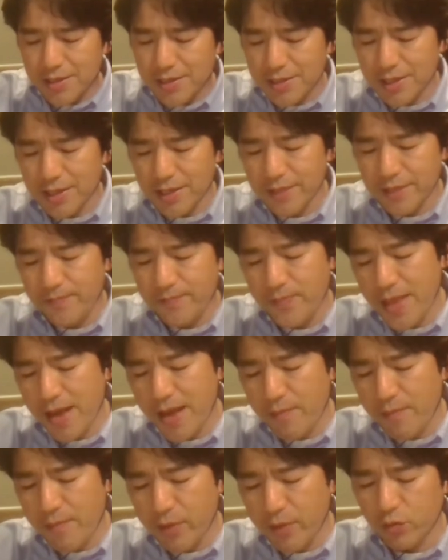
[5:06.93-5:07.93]
the
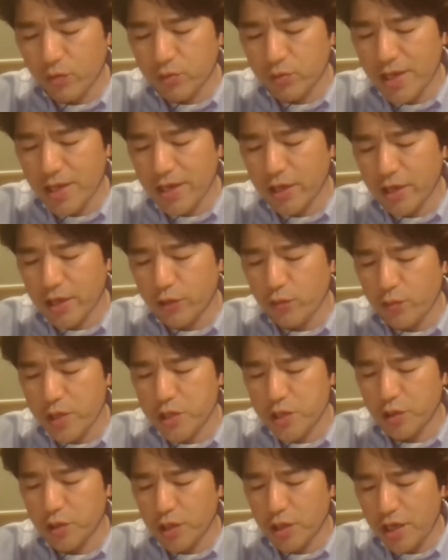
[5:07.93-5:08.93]
number of target
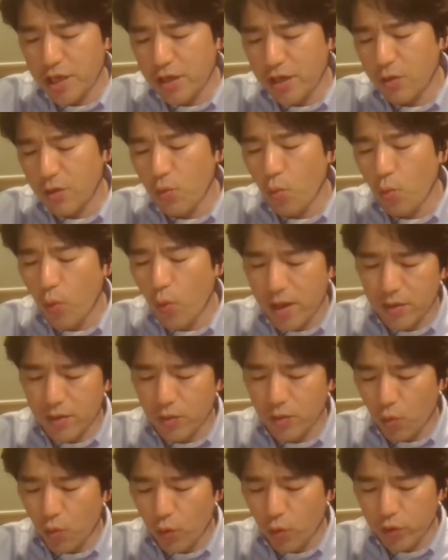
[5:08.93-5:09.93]
region in one
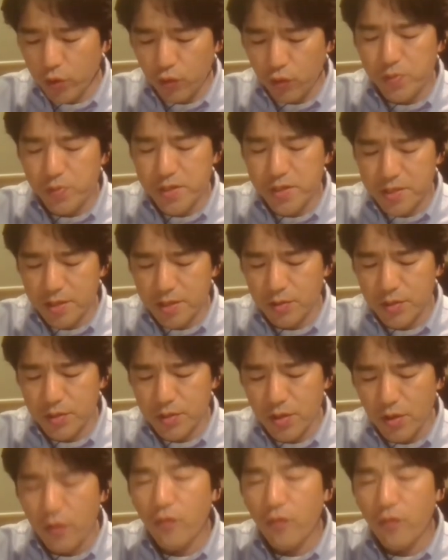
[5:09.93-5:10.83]
or two vessels.